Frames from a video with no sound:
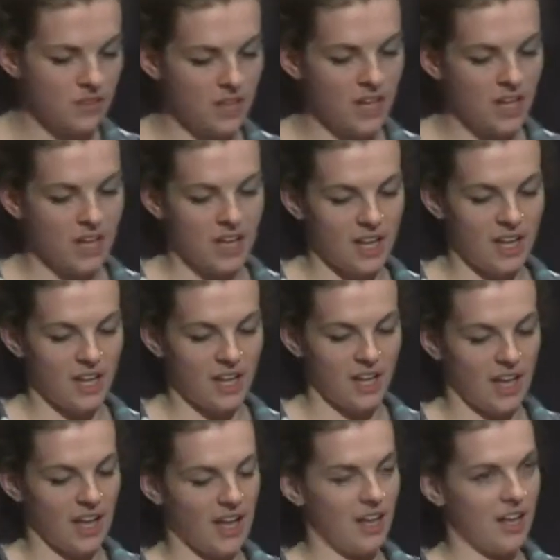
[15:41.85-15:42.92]
Are they like
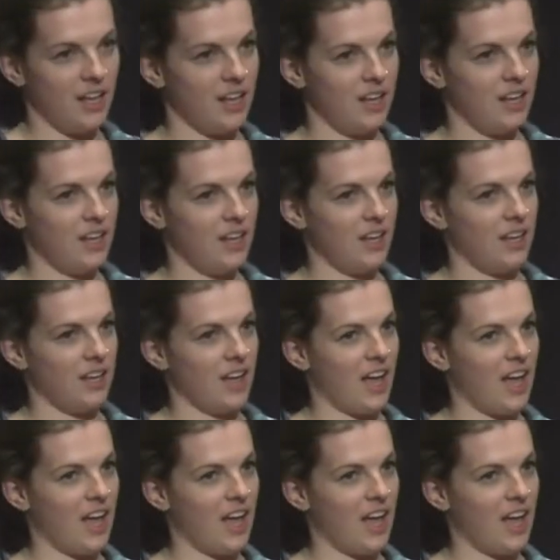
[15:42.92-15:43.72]
twenty seconds done?